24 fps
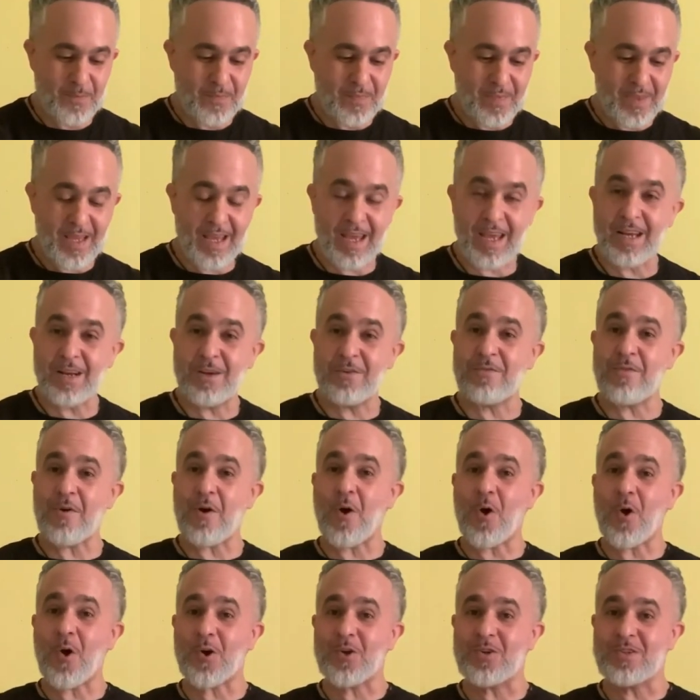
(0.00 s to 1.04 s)
and of
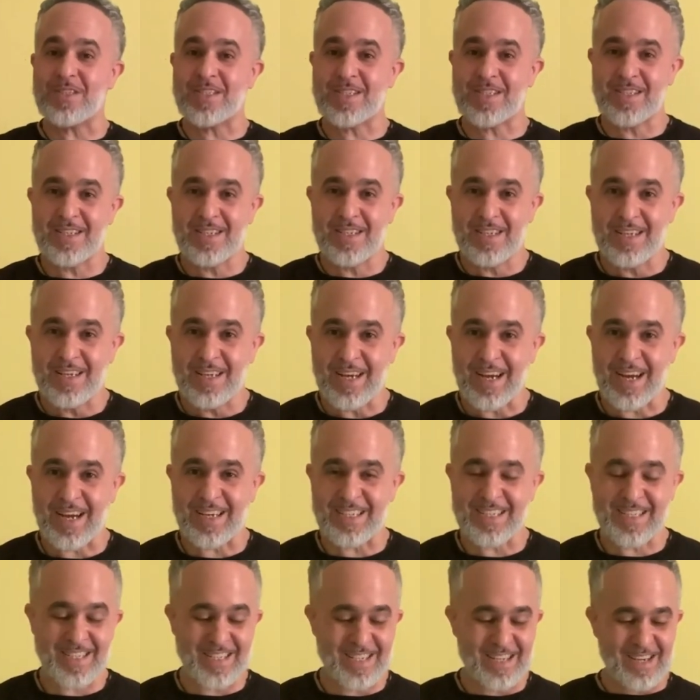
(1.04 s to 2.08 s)
art, I
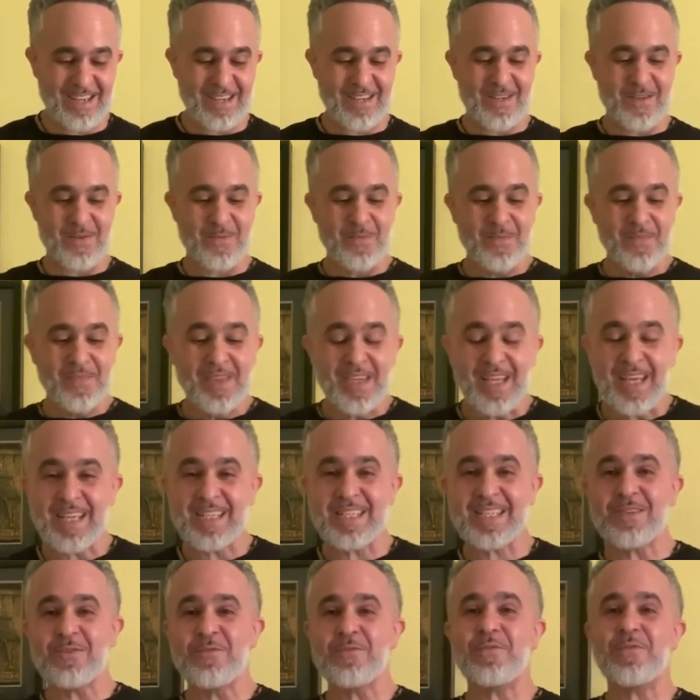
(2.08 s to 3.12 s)
say. And
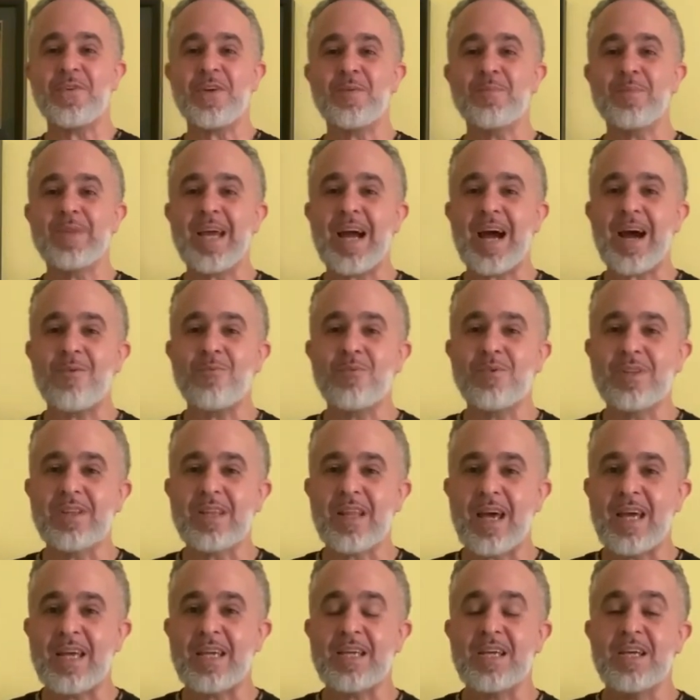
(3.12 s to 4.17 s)
so family, I would
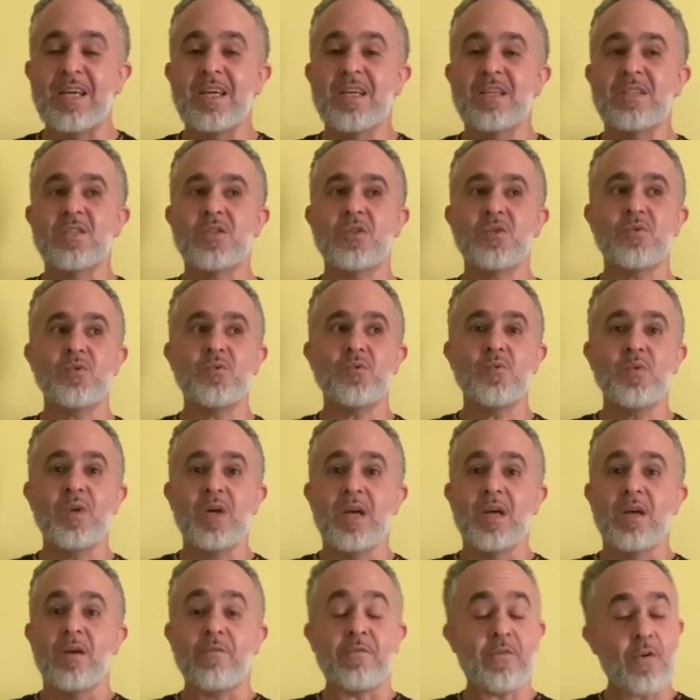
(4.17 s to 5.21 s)
like to
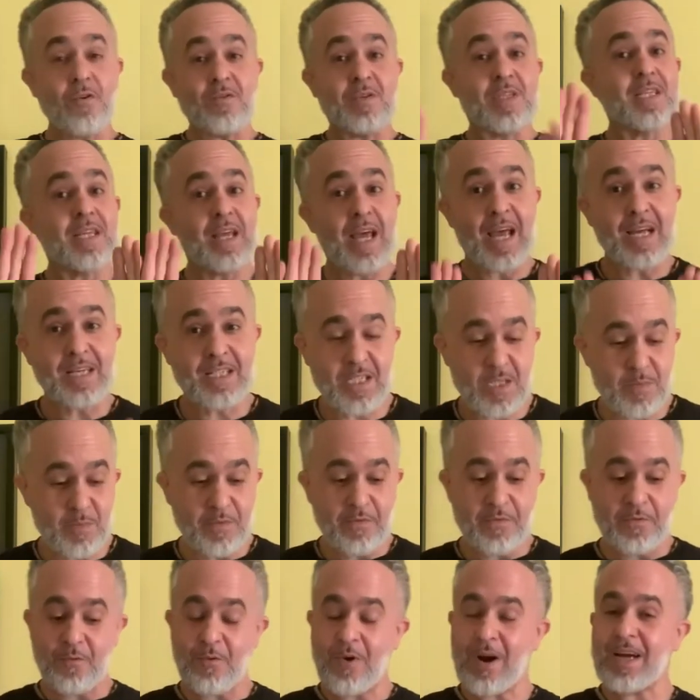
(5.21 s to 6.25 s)
first, actually
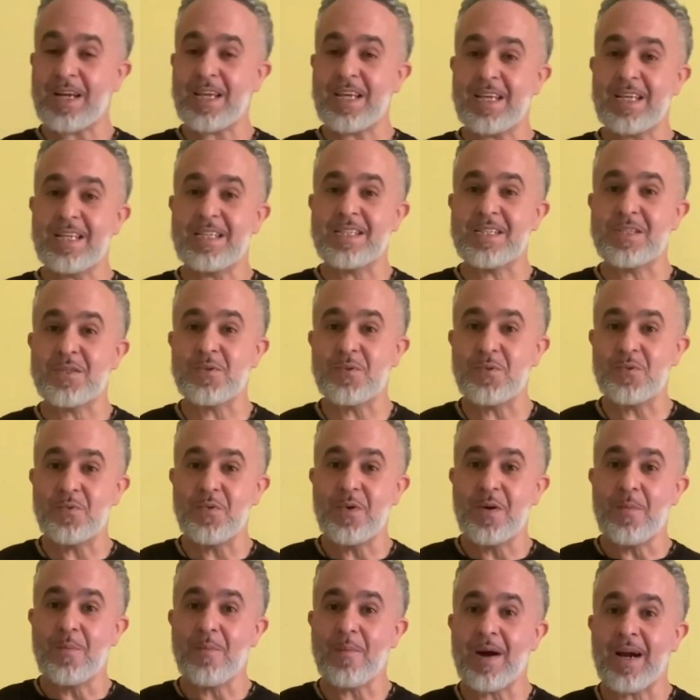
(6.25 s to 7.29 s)
before I get into
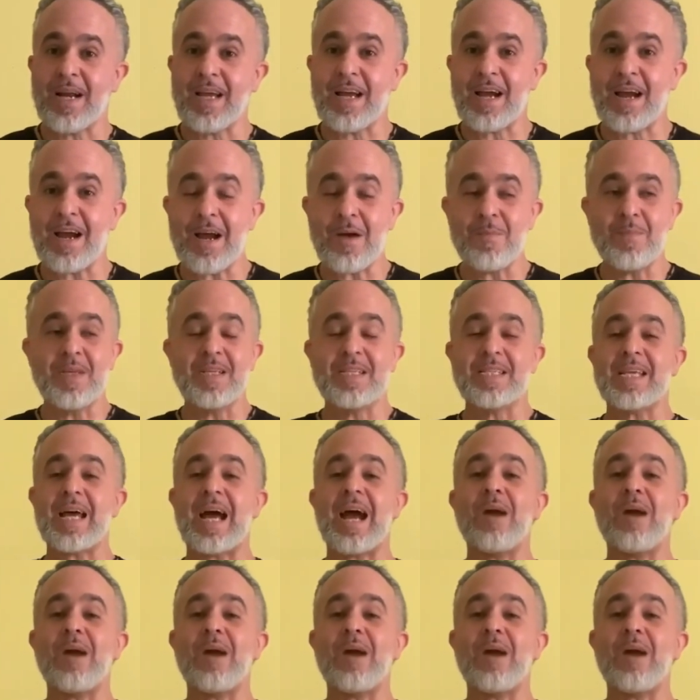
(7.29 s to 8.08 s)
my comments, I